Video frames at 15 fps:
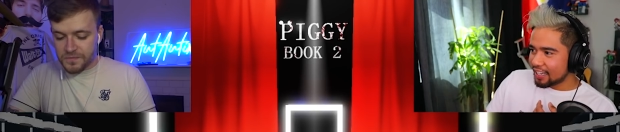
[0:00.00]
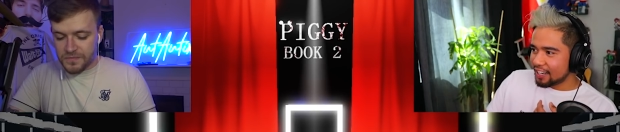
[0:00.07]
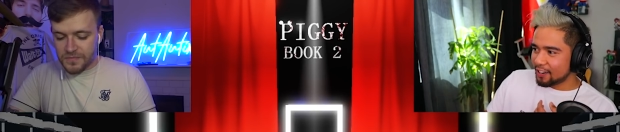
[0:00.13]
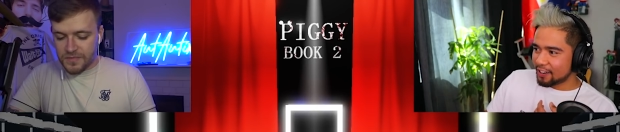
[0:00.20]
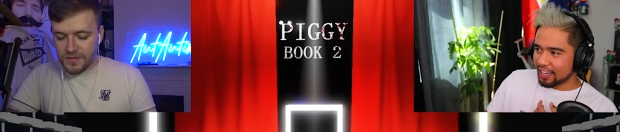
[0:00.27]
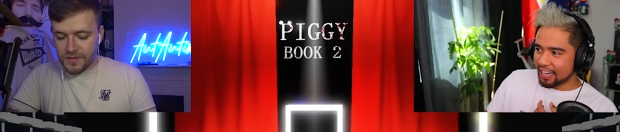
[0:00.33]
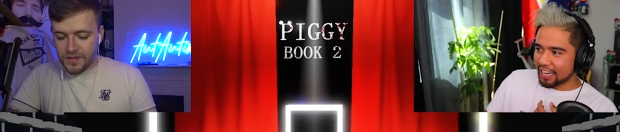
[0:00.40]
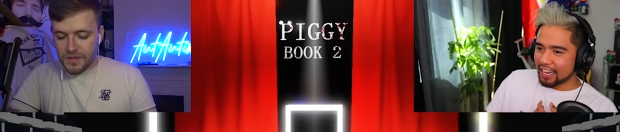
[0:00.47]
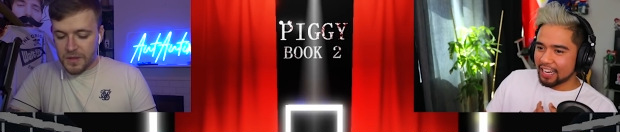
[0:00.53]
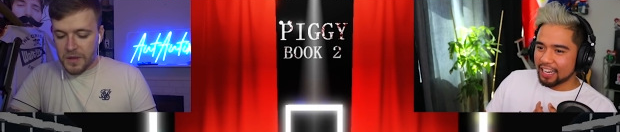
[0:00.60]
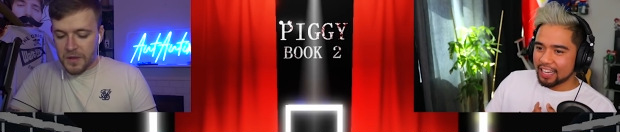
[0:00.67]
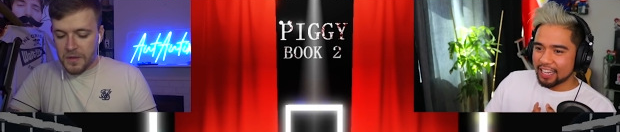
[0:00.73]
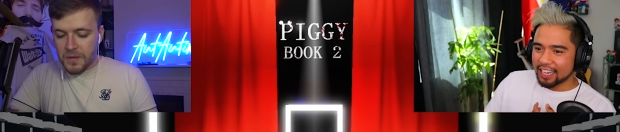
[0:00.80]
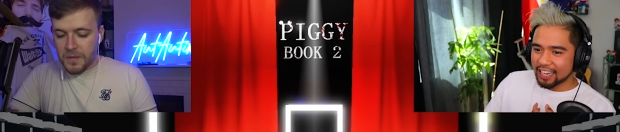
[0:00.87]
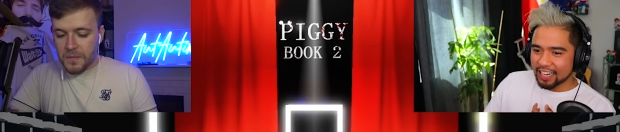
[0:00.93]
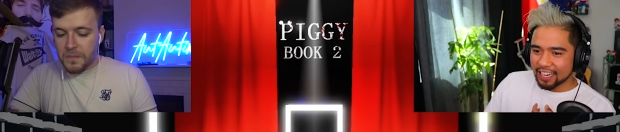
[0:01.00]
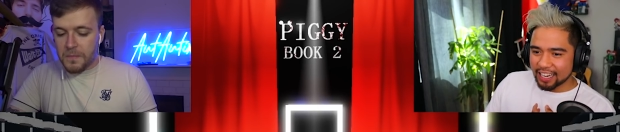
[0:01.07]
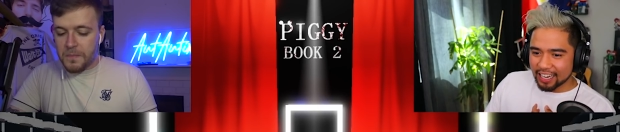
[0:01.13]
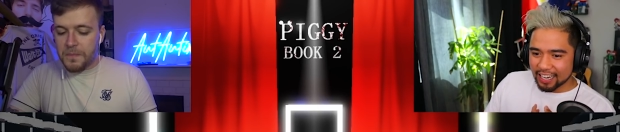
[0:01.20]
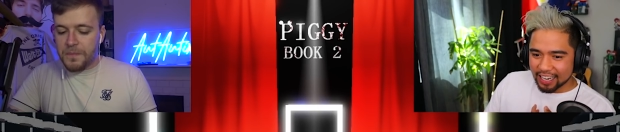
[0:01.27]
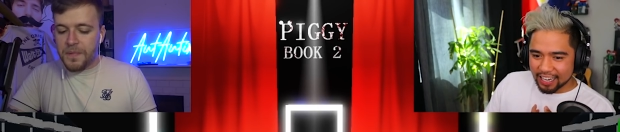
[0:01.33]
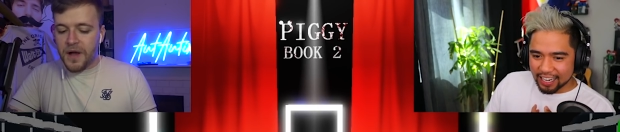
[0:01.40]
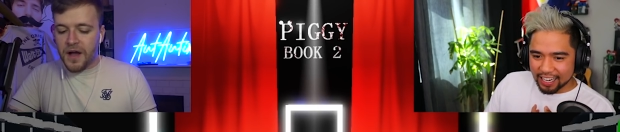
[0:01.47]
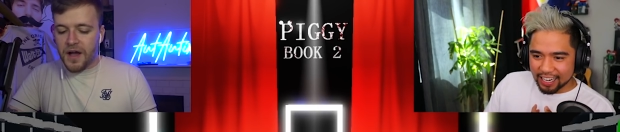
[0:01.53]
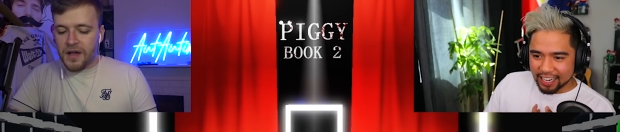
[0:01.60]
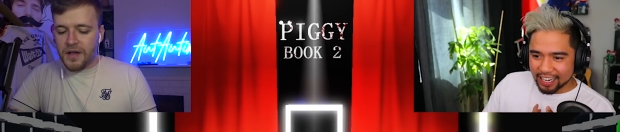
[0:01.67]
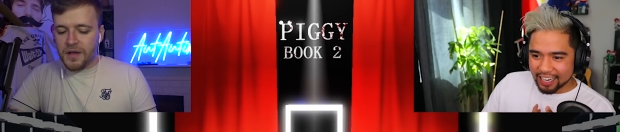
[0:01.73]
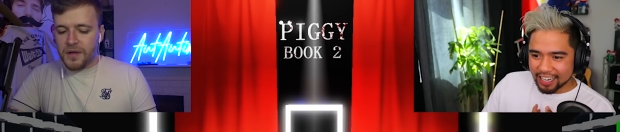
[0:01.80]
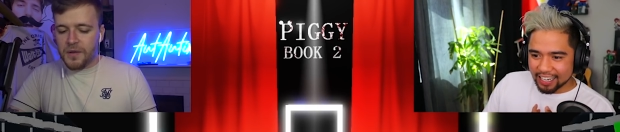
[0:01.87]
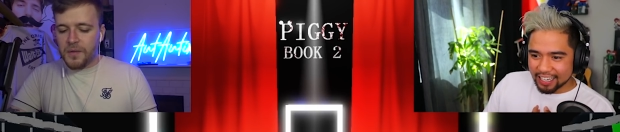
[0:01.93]
Speaker 1: Okay.
Speaker 2: But
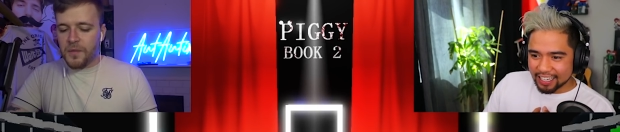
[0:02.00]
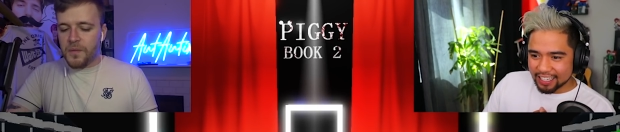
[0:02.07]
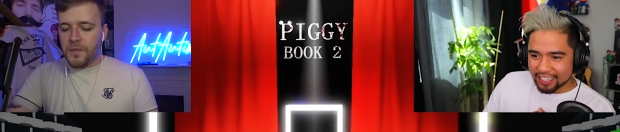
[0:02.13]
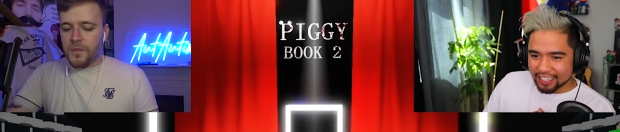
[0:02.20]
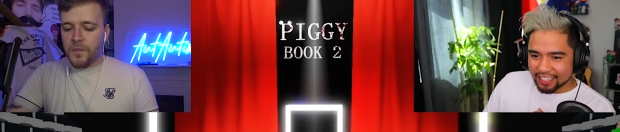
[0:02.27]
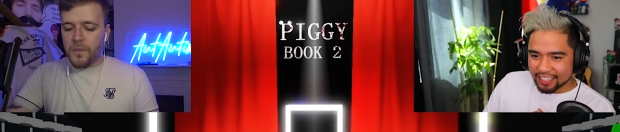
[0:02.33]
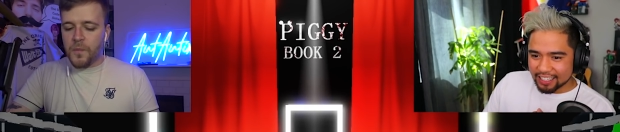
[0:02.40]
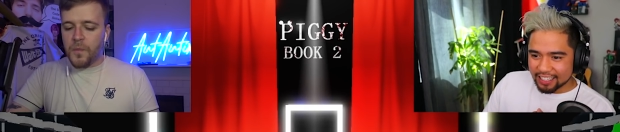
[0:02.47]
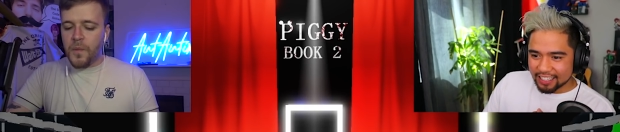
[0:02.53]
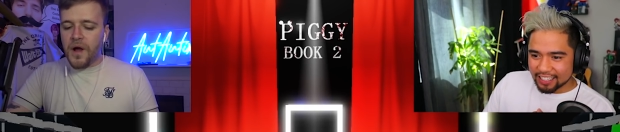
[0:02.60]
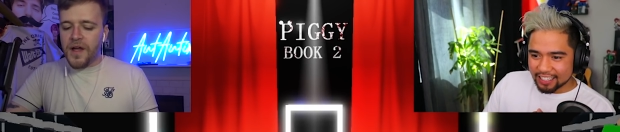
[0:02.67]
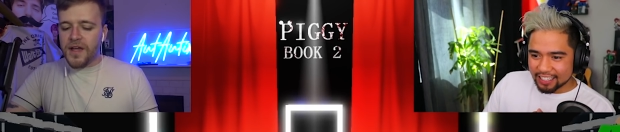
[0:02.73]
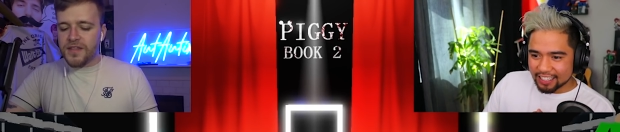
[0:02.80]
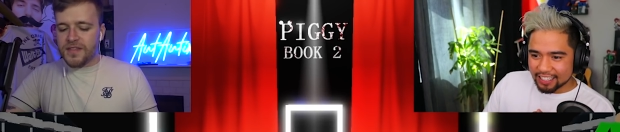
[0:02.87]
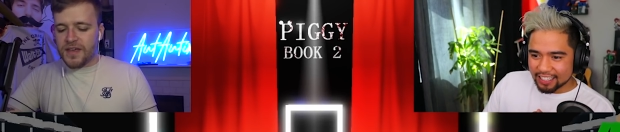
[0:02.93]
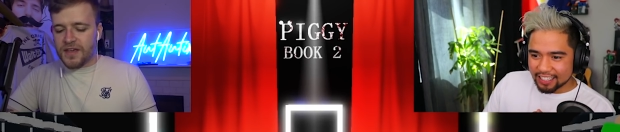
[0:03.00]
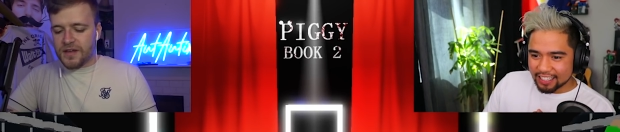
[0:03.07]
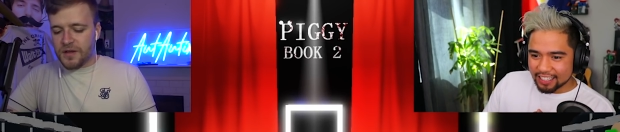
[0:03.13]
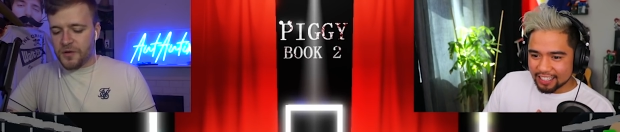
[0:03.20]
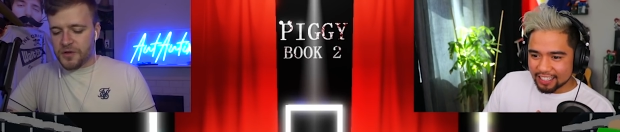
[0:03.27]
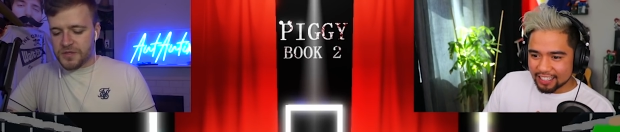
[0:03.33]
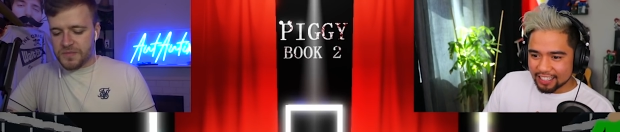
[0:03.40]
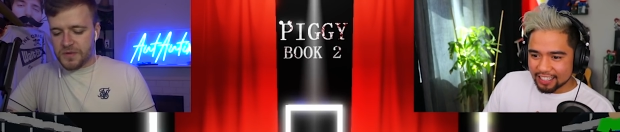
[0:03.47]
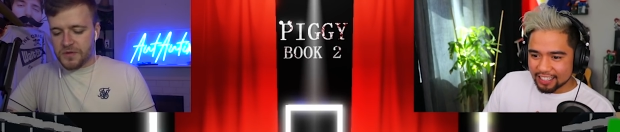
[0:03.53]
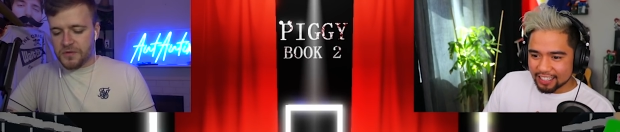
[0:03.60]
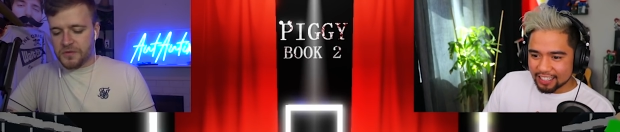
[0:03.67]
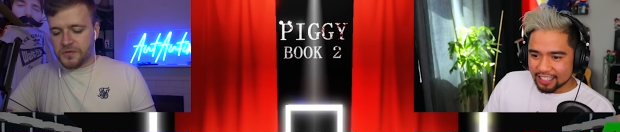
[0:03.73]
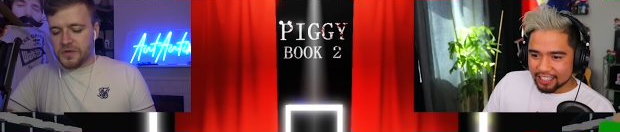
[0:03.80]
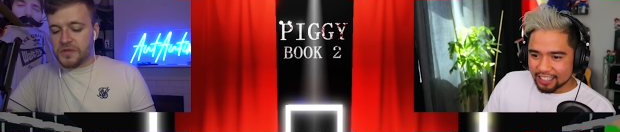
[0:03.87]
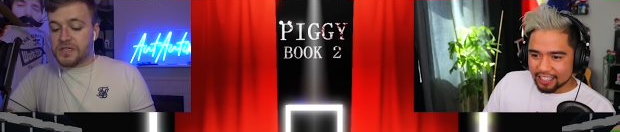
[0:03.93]
why are they in a
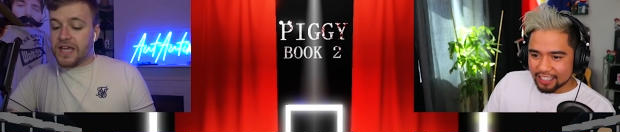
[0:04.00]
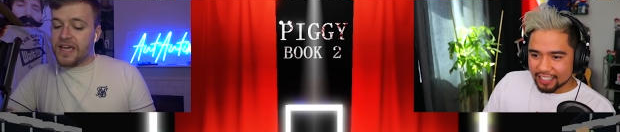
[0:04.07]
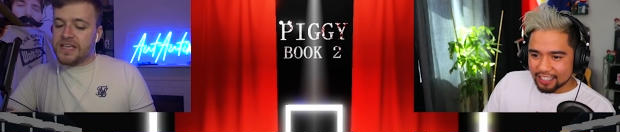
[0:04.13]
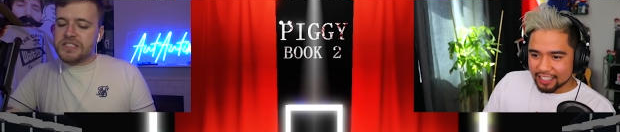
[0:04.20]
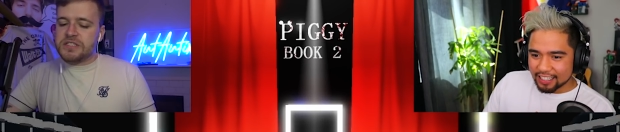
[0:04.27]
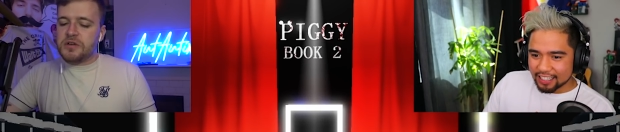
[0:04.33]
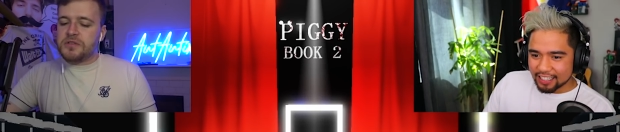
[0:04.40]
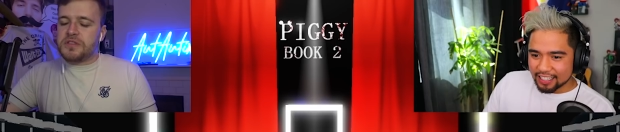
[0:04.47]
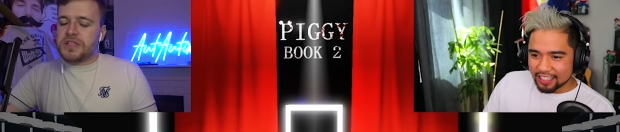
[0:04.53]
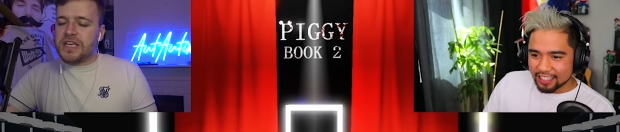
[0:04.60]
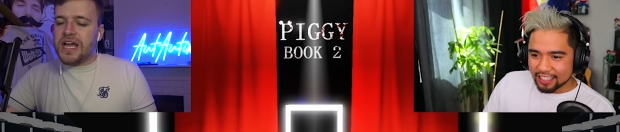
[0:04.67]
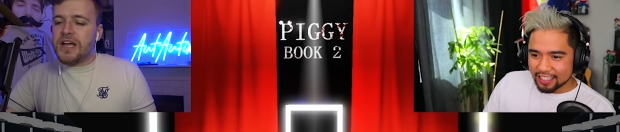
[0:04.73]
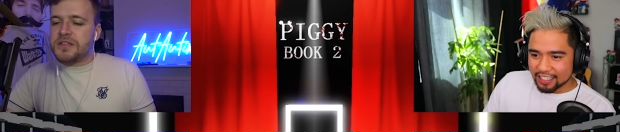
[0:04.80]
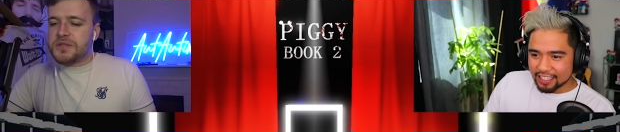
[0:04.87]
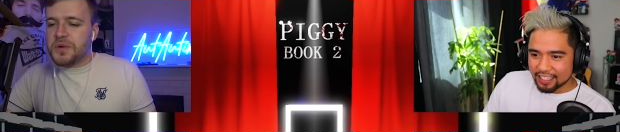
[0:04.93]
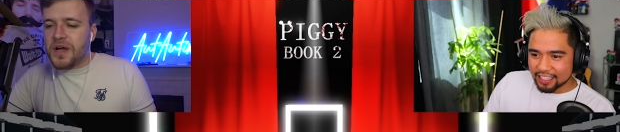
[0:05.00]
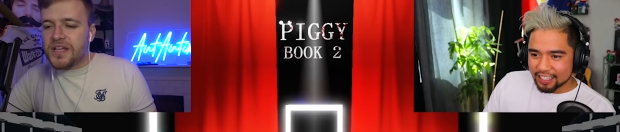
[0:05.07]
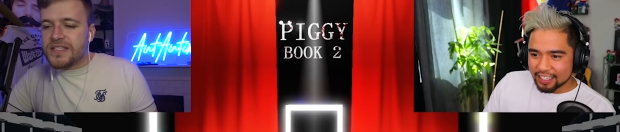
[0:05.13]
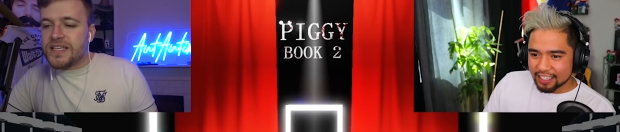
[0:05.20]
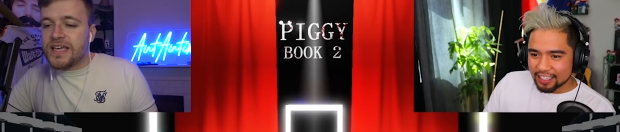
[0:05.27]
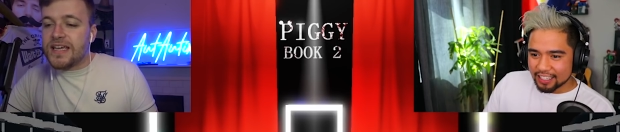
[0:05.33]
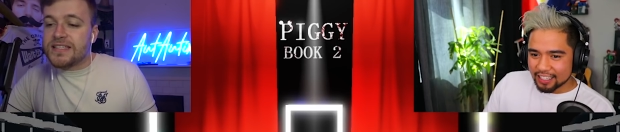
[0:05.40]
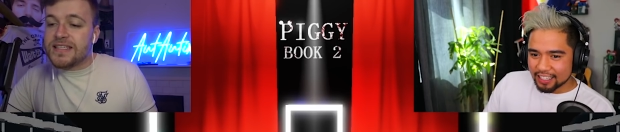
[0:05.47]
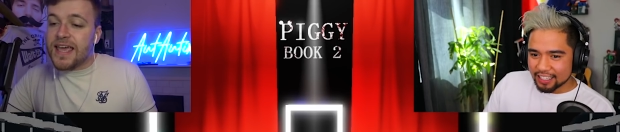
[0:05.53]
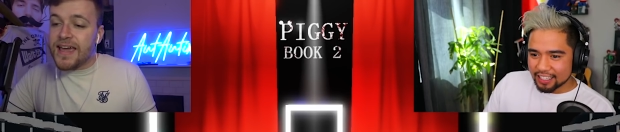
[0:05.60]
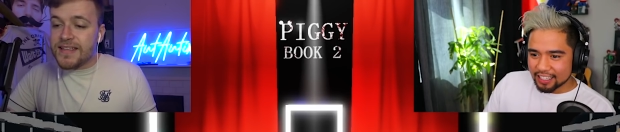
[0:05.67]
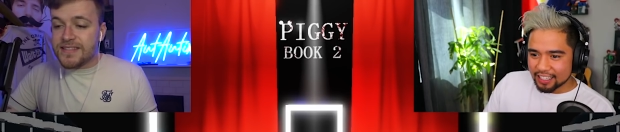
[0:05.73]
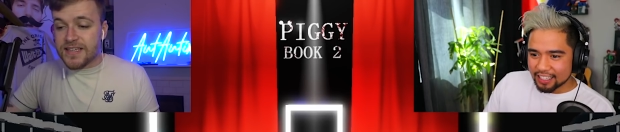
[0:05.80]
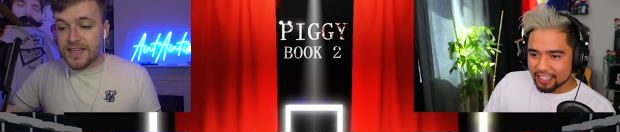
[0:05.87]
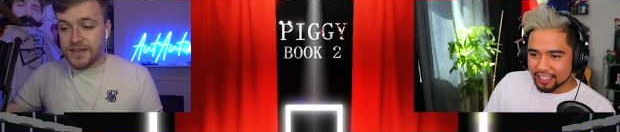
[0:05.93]
hospital? Okay, so the actual answer is
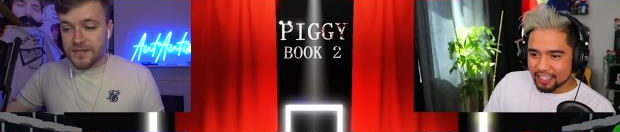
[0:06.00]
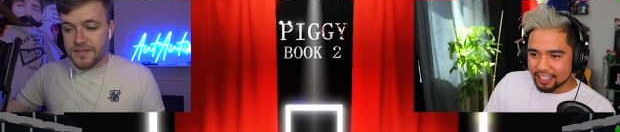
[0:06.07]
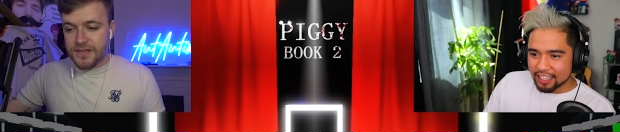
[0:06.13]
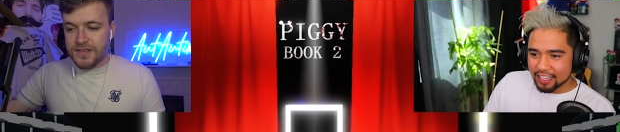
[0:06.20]
Katie.